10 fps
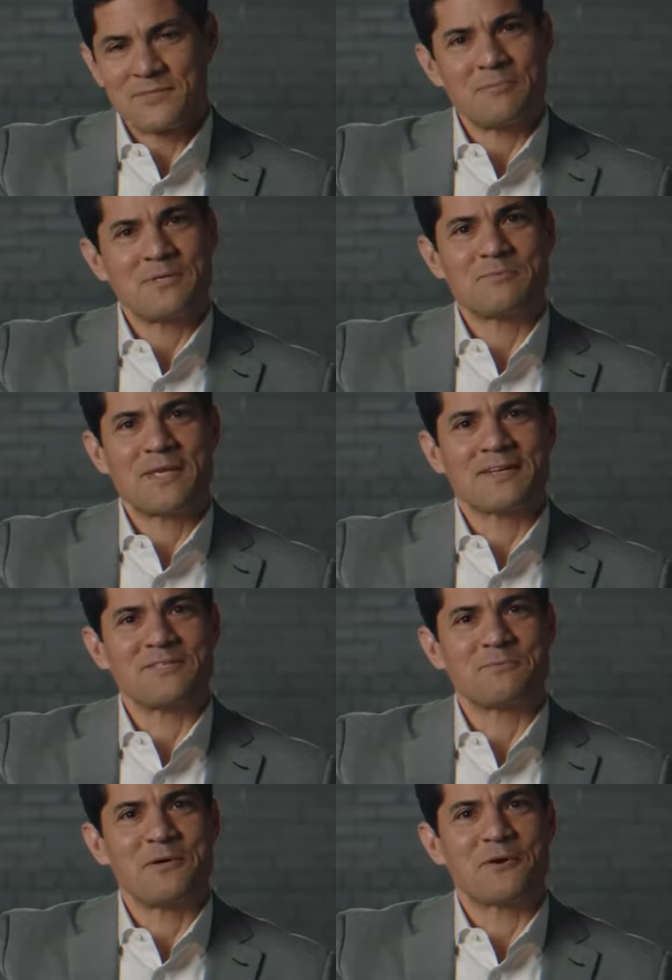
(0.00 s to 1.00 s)
Sometimes I
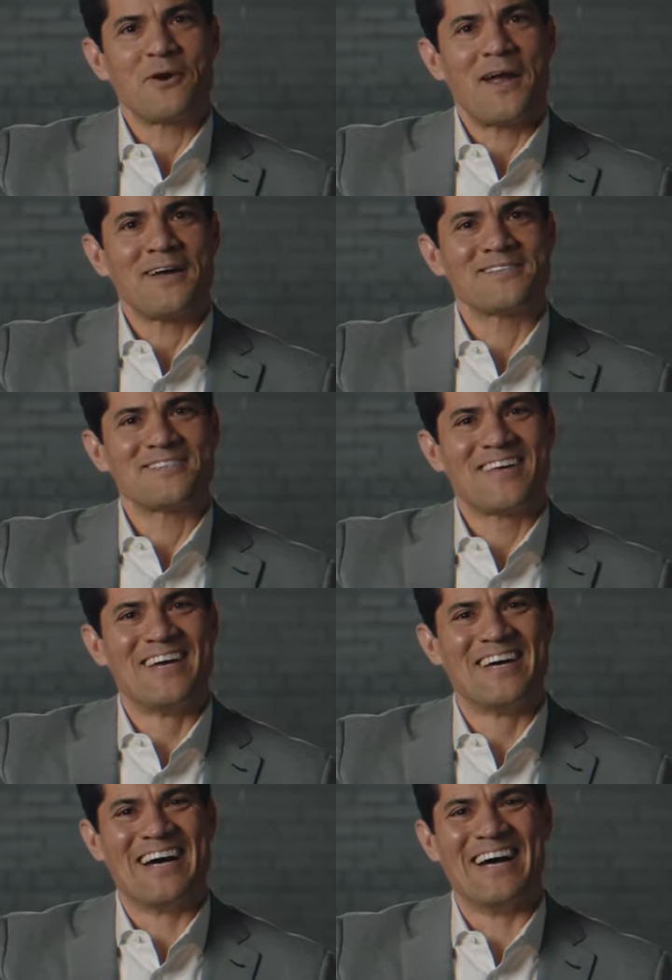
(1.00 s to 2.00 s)
can smell grass.
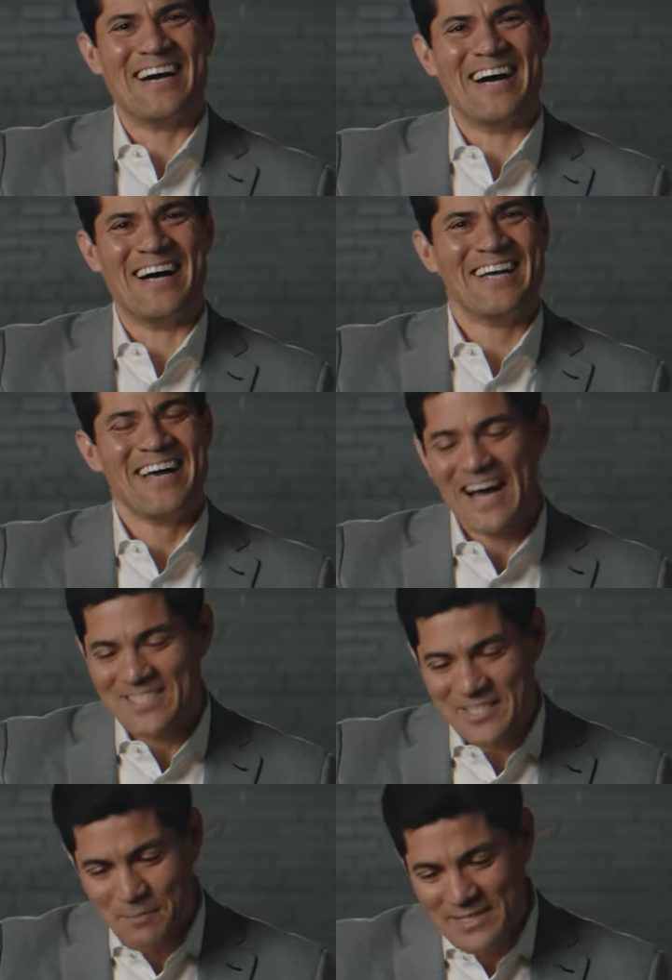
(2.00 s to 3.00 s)
I
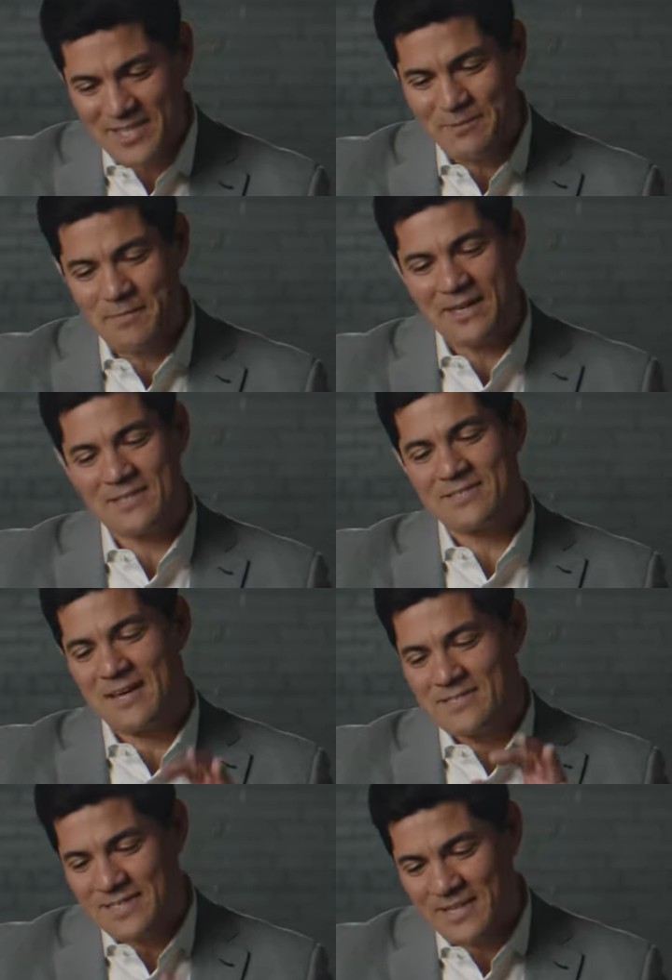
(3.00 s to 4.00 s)
see my teammates.
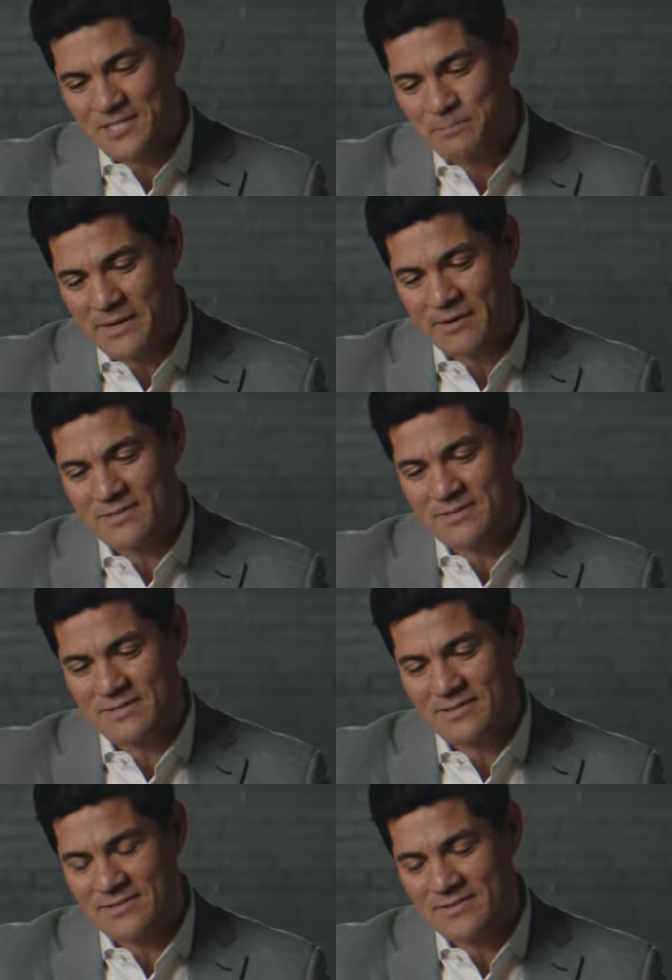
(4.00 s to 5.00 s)
I see
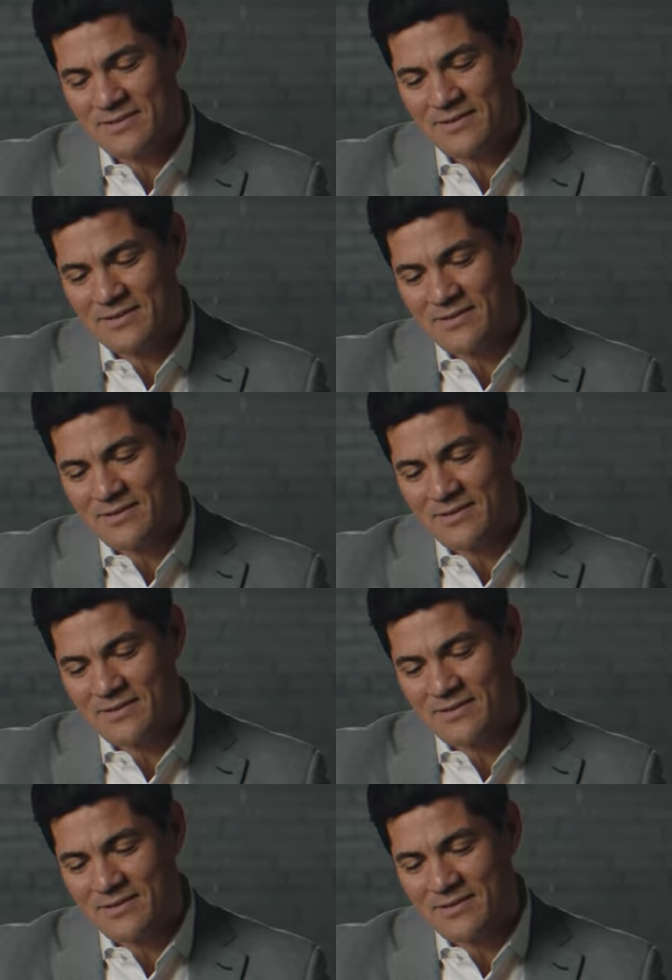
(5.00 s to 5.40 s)
experiences.